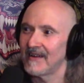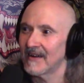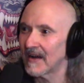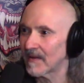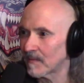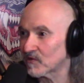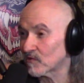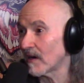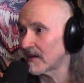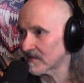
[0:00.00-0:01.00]
I'm
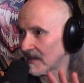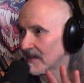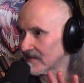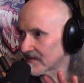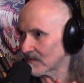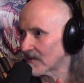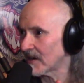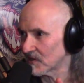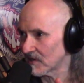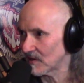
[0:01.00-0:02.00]
trying to sneak in some
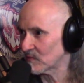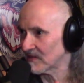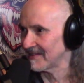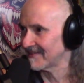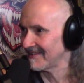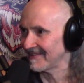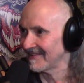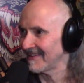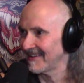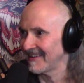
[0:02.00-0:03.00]
Rush here pretty
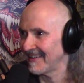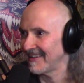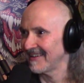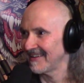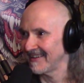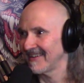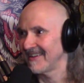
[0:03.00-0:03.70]
soon. Oh, bro. We need to